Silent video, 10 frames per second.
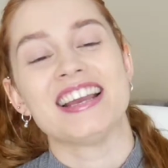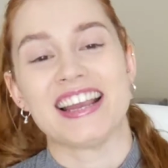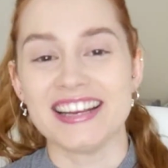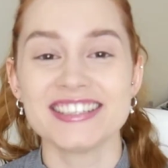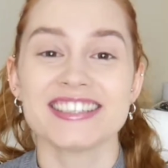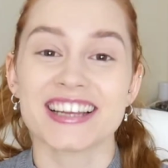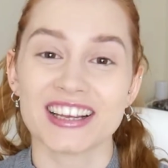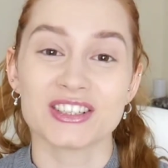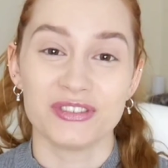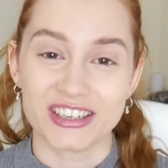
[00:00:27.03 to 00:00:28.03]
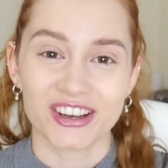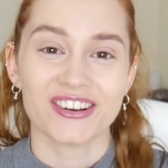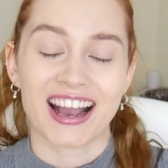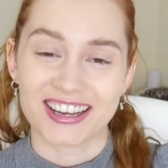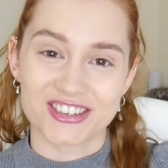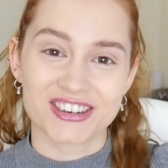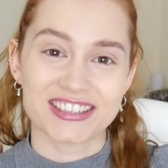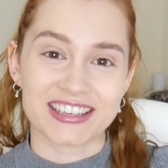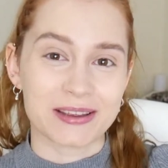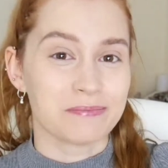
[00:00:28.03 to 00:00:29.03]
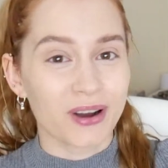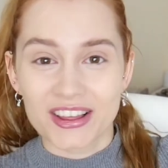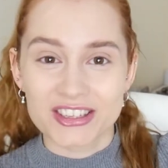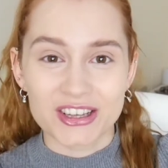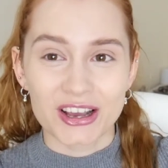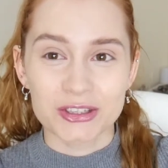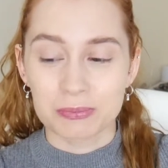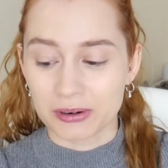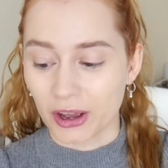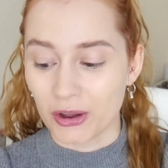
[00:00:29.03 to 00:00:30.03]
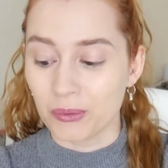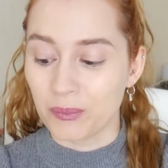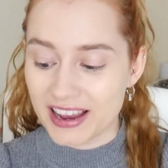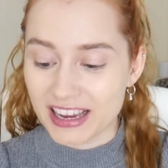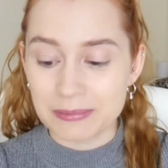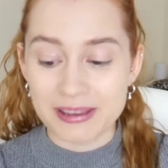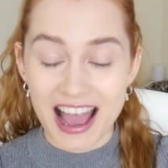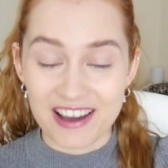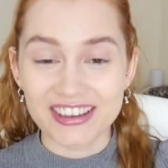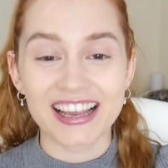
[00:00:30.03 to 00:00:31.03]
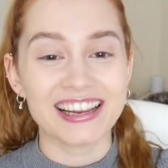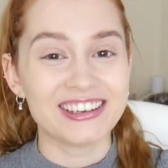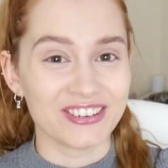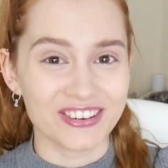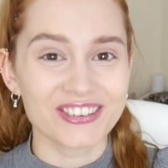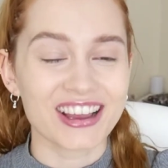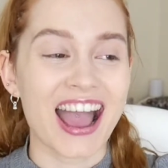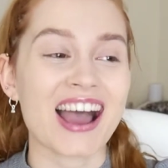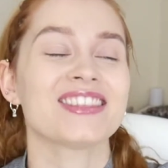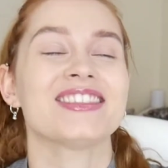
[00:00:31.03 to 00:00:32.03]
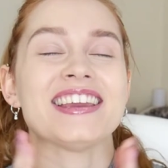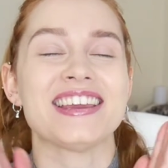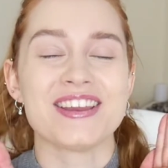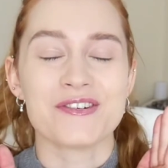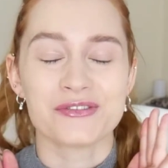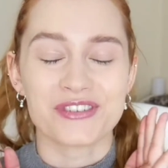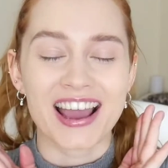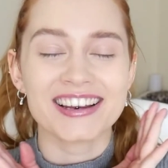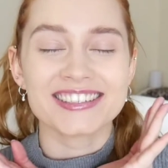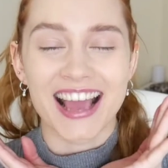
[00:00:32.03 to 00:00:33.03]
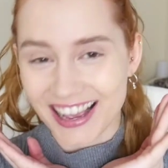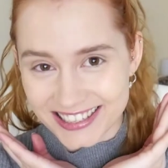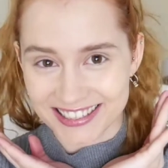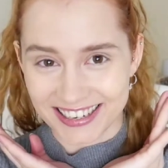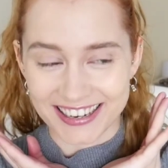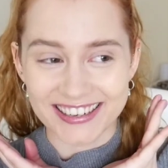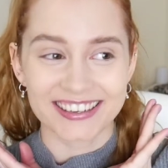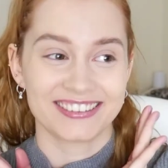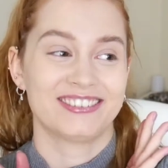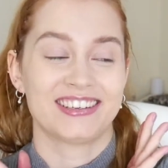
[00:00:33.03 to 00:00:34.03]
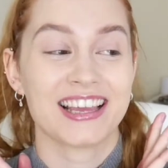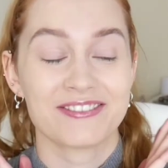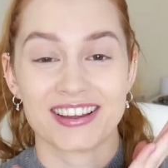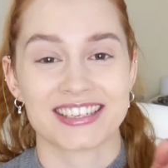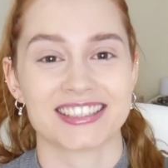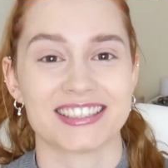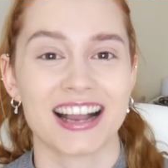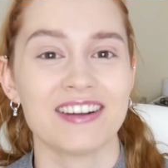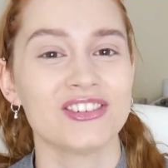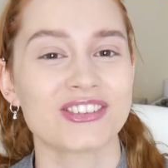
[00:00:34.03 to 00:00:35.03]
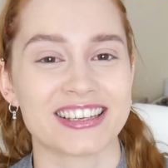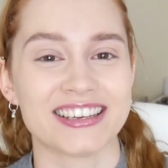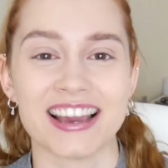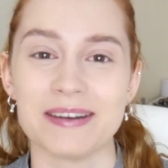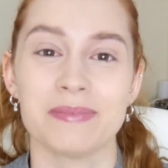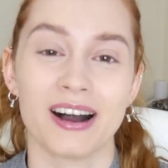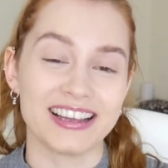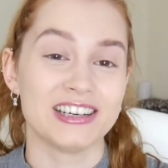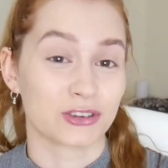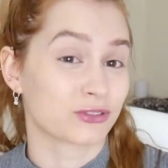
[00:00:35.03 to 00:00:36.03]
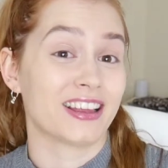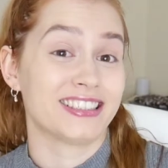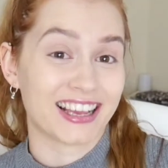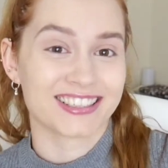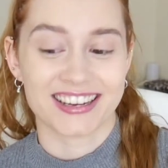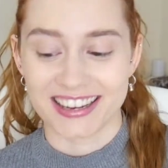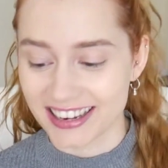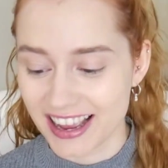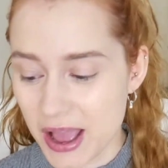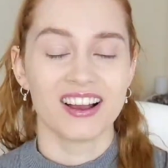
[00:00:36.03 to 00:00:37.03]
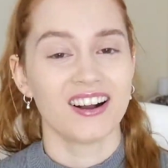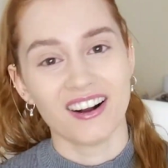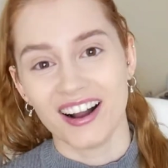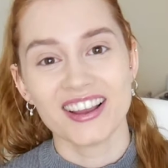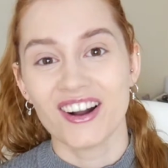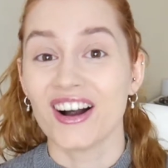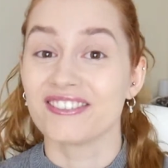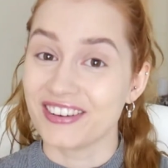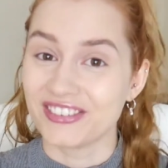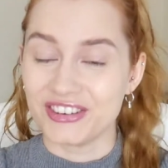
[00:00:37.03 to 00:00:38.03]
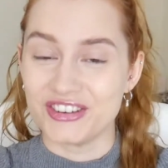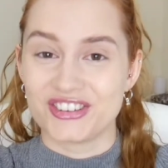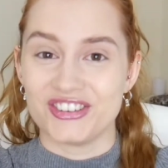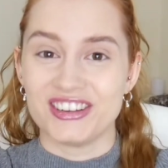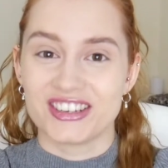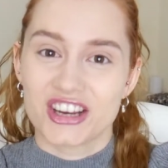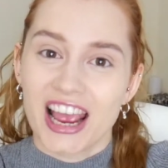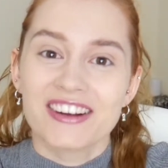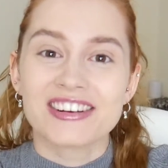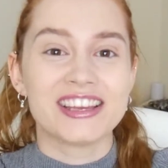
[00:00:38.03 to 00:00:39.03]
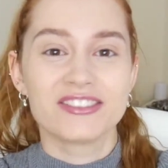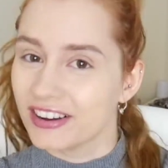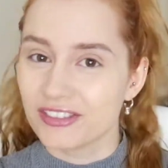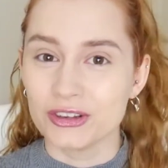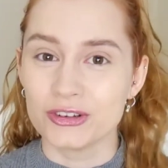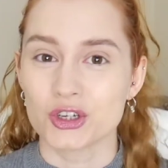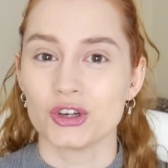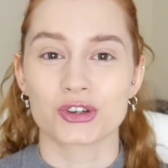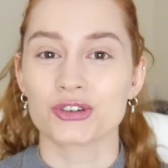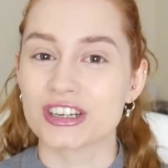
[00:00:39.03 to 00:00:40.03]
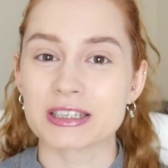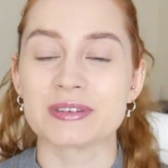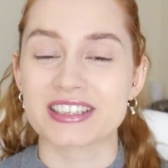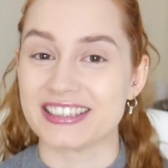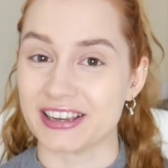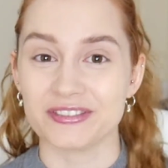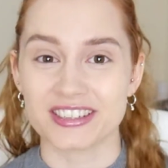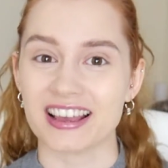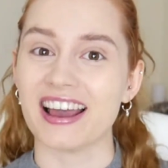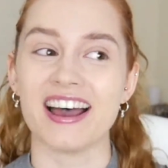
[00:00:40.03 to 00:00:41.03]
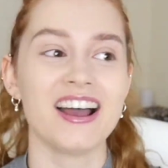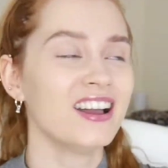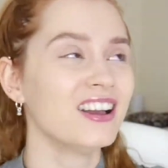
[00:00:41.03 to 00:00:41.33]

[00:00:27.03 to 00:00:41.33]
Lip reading: In today's video, as you can see by the title below, we're going to be having a look at the fantastic, I say fantastic, I haven't looked at it yet, but it looks fantastic, I Heart Revolution Cherry Revolution Christmas gift set.